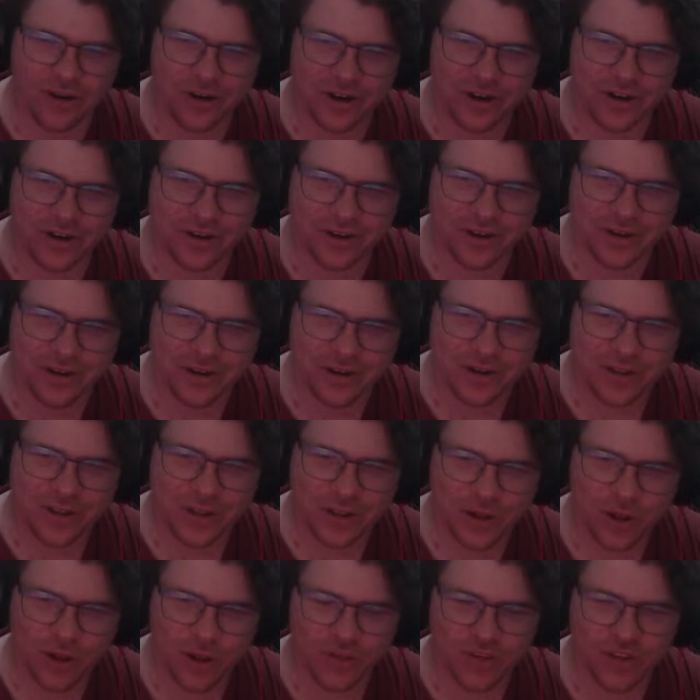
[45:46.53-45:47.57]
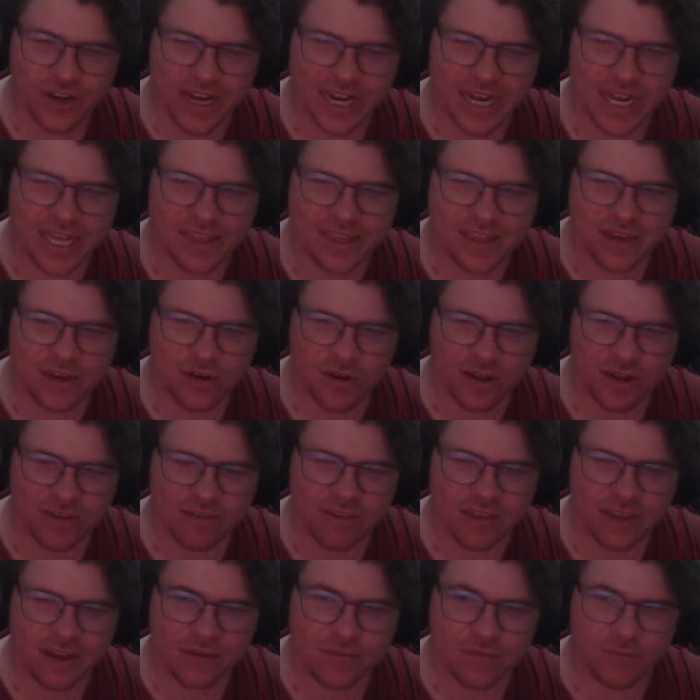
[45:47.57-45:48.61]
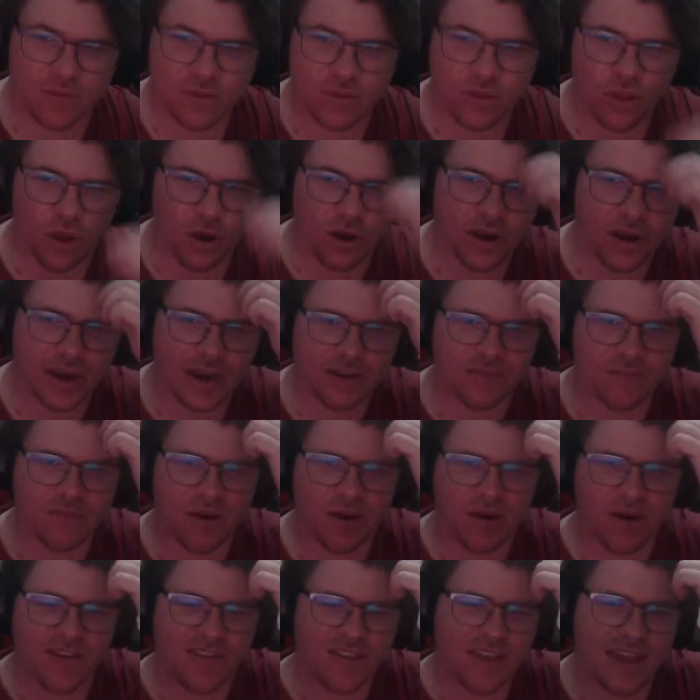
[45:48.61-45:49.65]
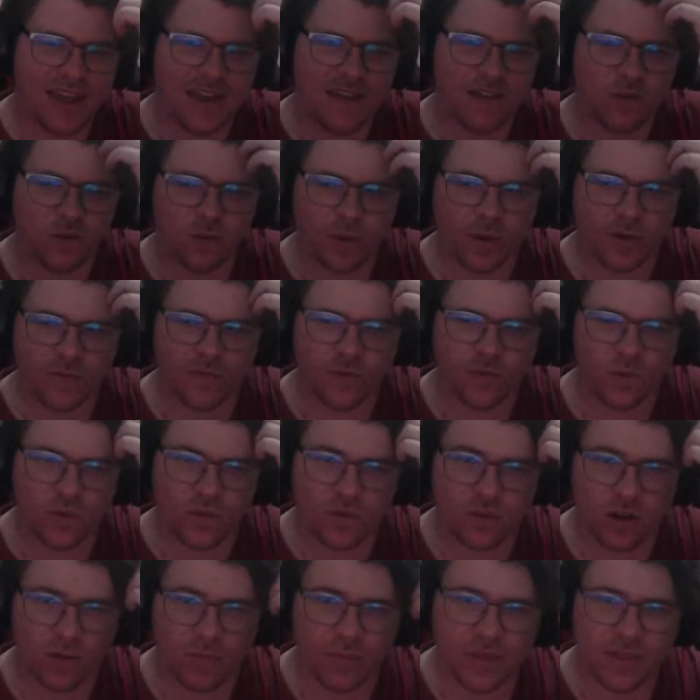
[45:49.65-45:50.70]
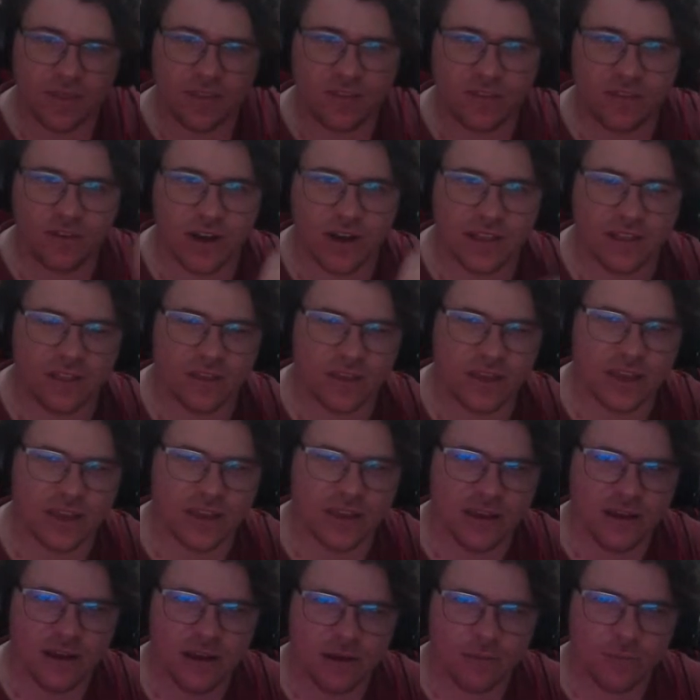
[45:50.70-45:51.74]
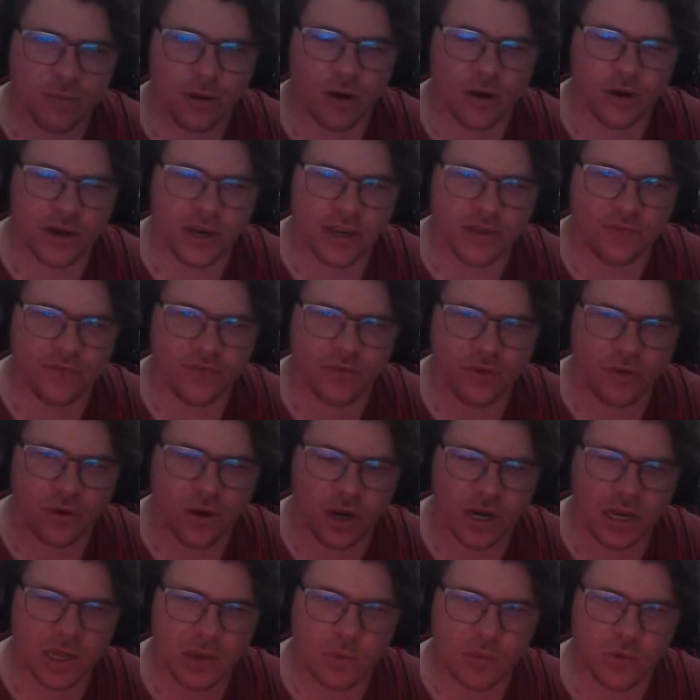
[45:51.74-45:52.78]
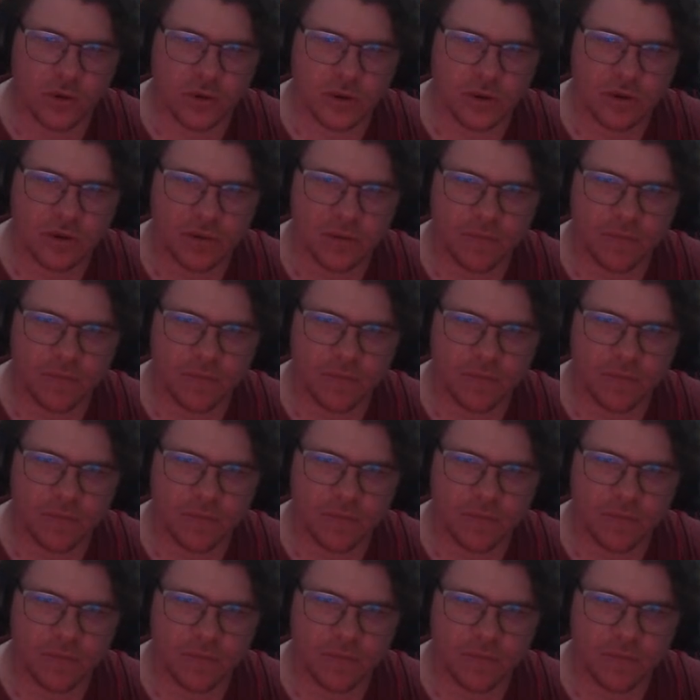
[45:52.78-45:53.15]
And Hoskin Elliott did nicely to knock it out of Murray's hands. It'll be a forward stoppage inside the pocket here for Collingwood.